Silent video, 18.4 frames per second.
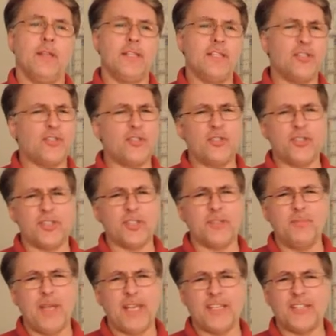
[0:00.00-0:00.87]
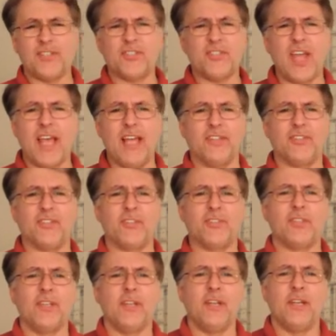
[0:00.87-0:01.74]
This just makes
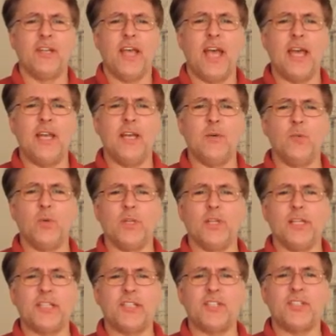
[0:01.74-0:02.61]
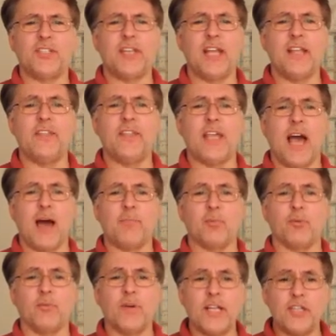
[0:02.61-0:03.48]
sense, and it will extend the
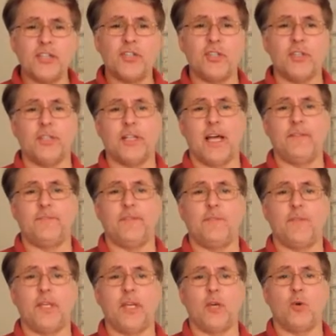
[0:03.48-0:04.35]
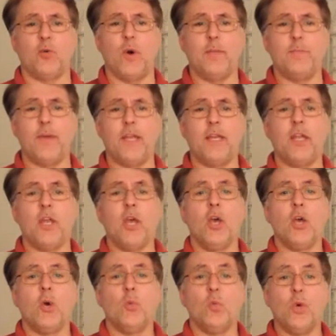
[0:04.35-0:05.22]
operational life of the equipment,
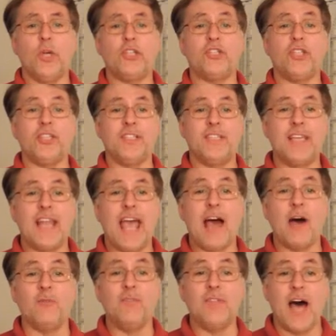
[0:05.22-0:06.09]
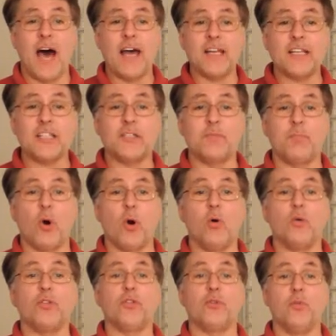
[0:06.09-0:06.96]
which is now not
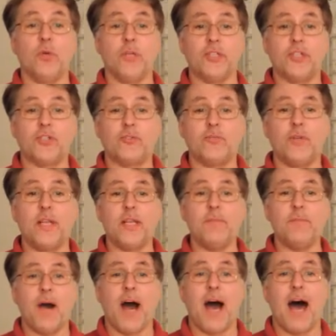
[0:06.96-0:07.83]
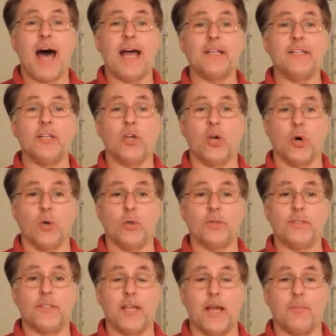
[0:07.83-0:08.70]
exposed to extreme hot and
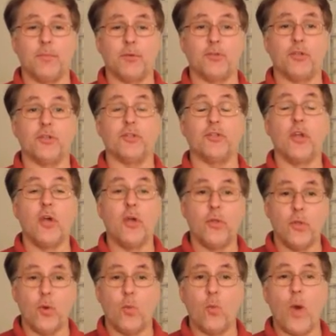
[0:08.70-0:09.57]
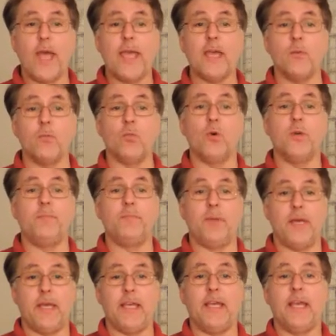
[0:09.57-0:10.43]
cold temperatures the way it would
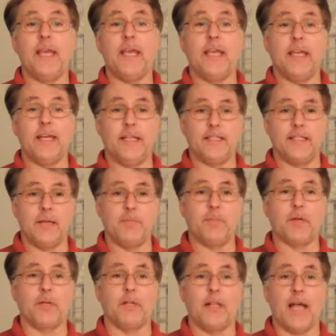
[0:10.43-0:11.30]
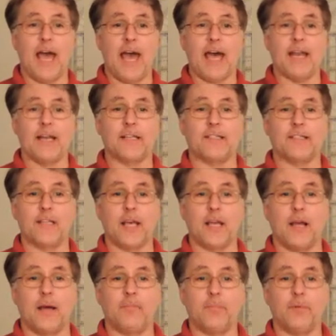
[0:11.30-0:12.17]
be in a typical attic
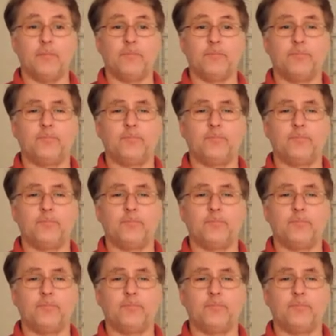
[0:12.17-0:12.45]
setup.